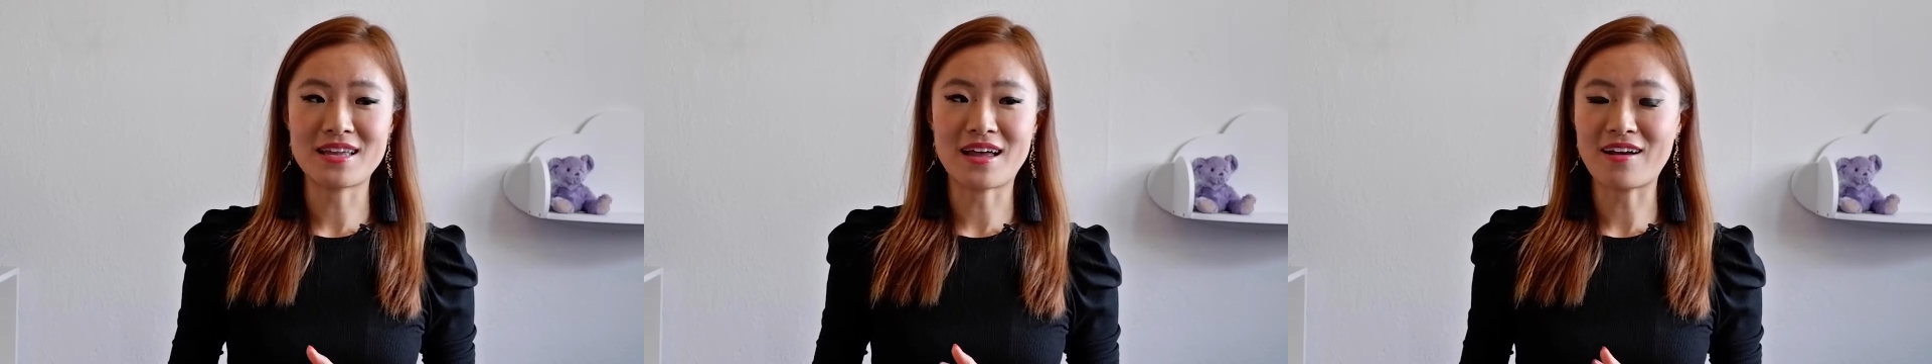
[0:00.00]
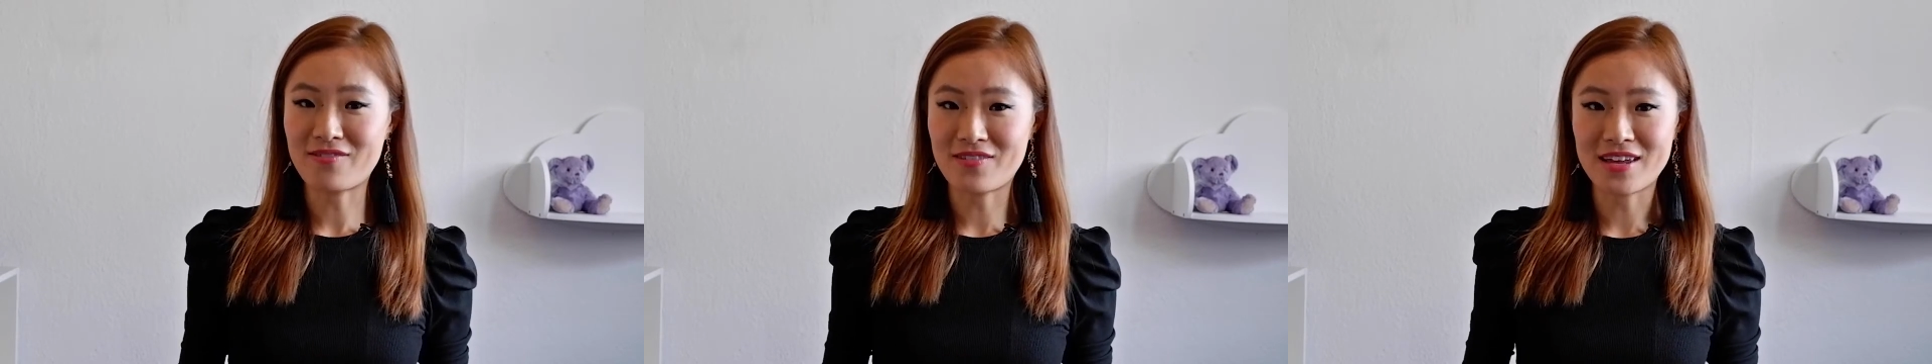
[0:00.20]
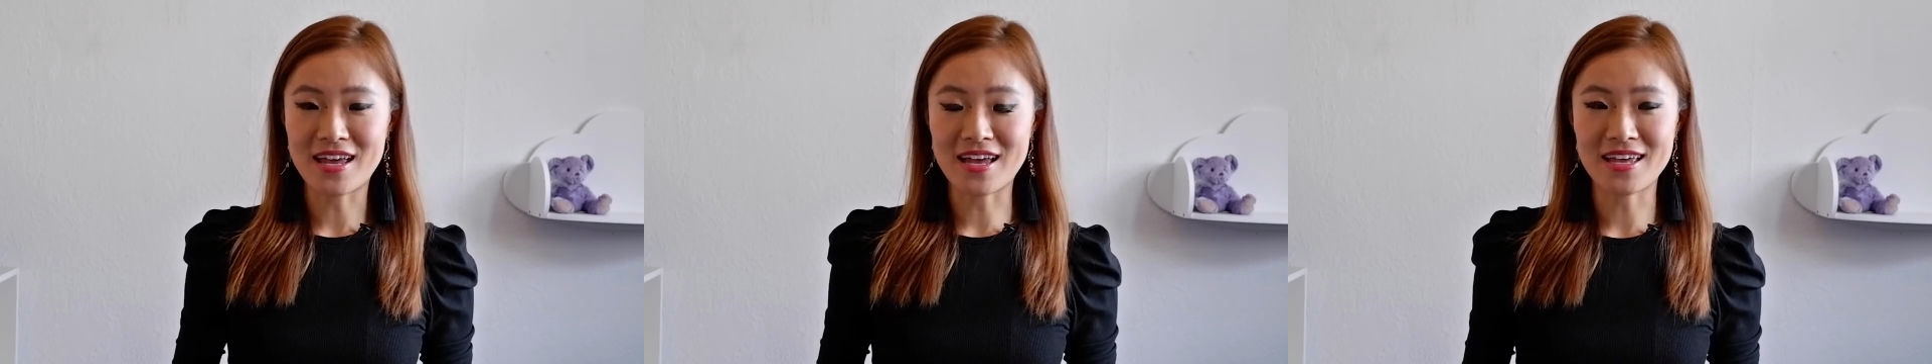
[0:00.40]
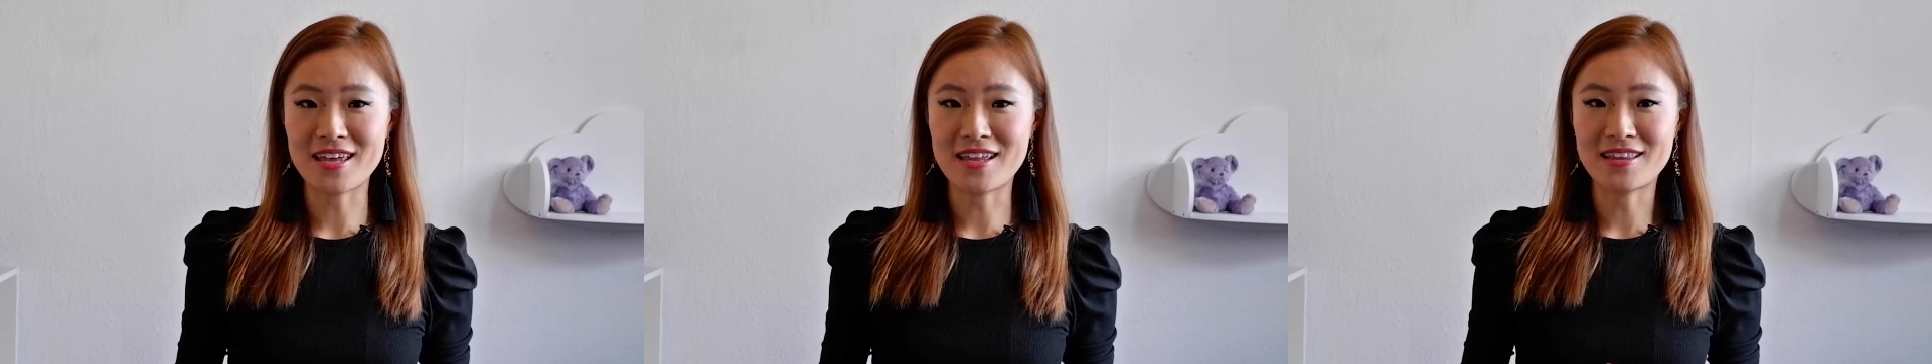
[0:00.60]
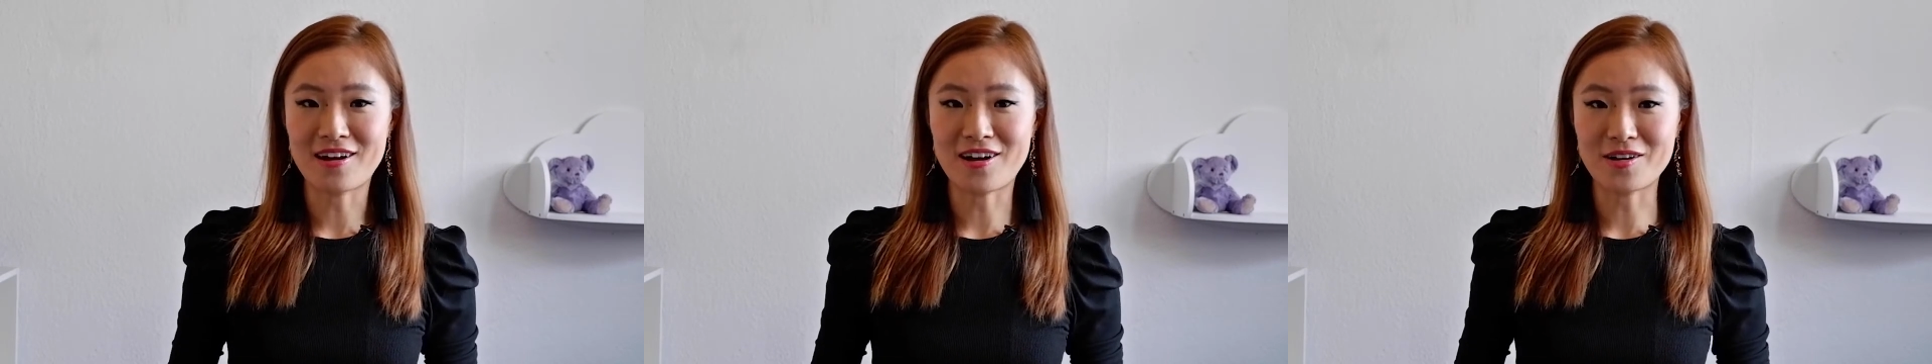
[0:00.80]
definitely I
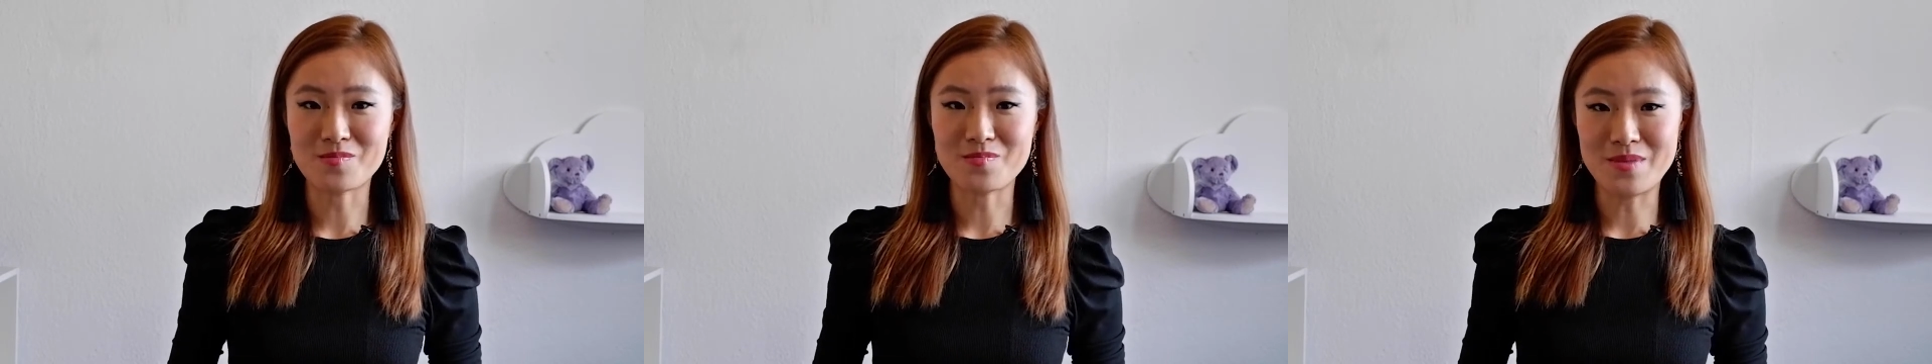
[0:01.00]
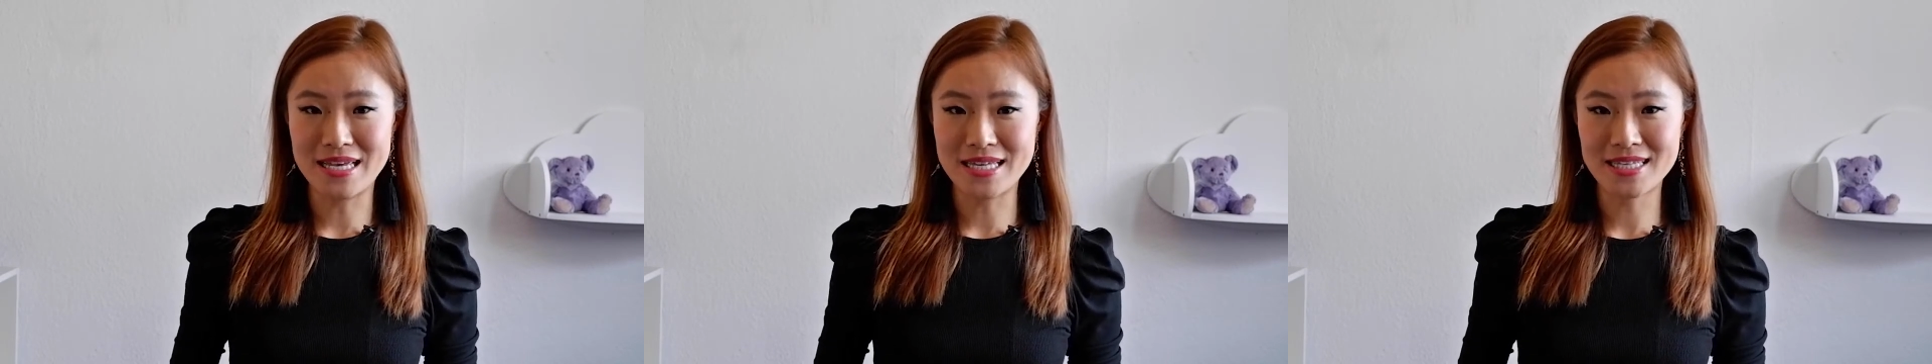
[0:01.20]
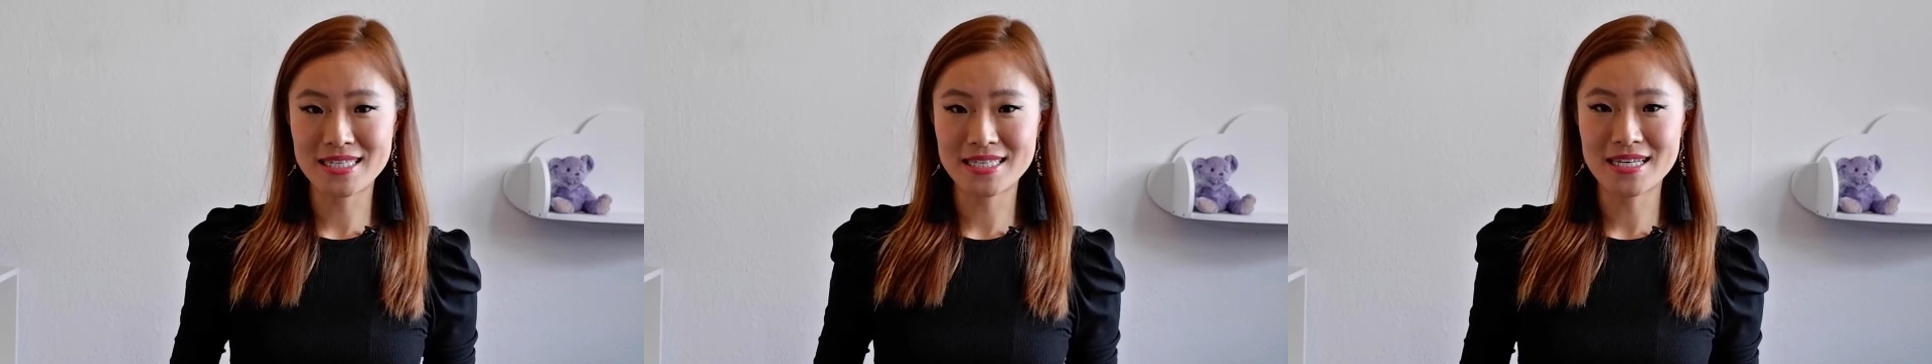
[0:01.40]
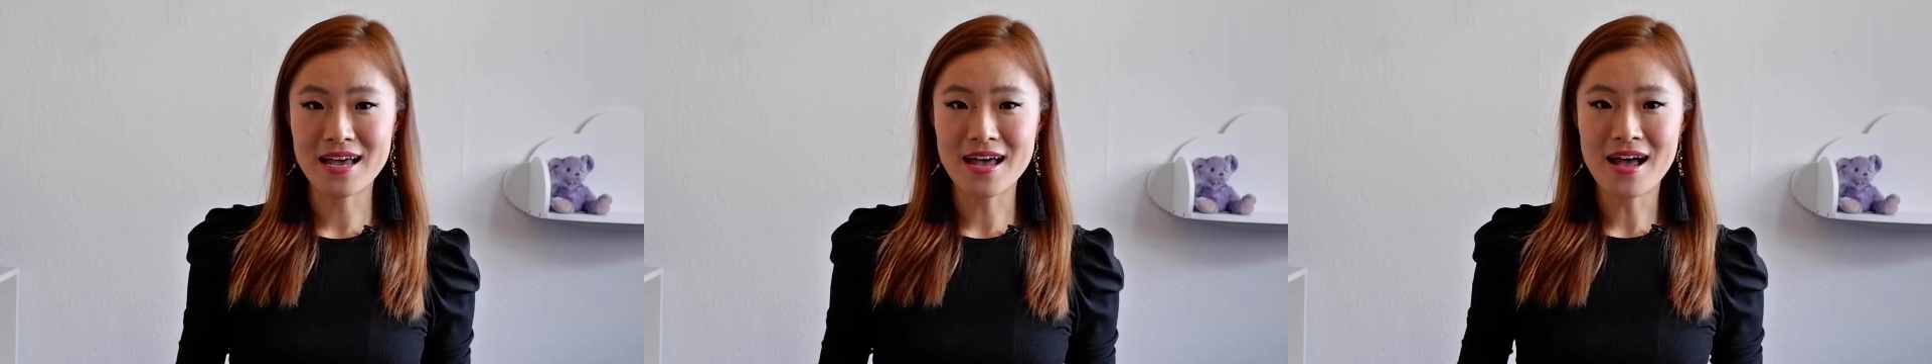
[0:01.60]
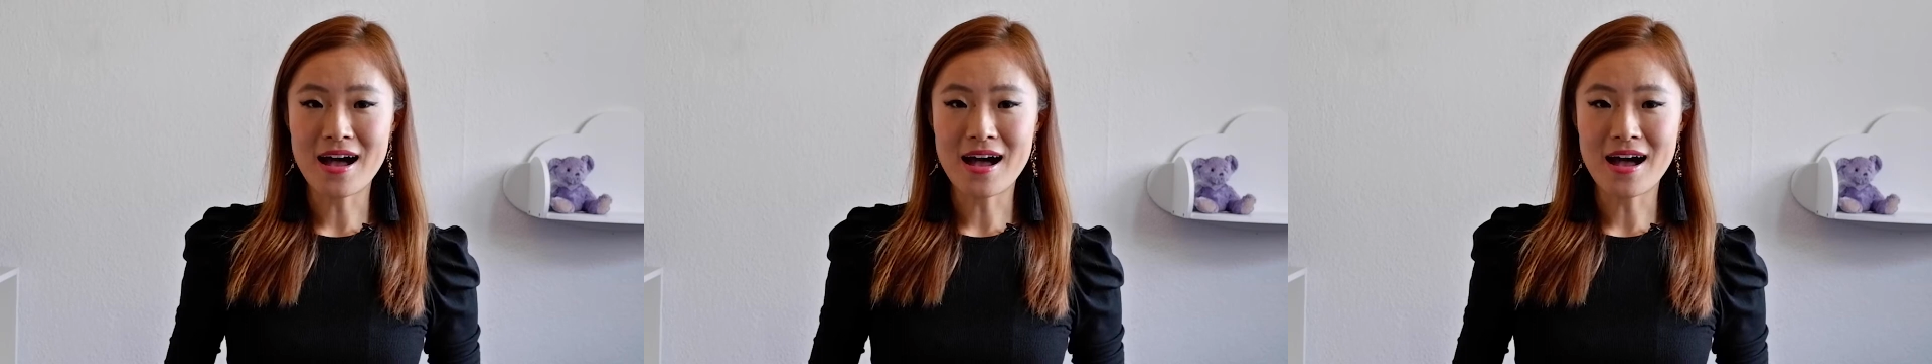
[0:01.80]
cannot miss.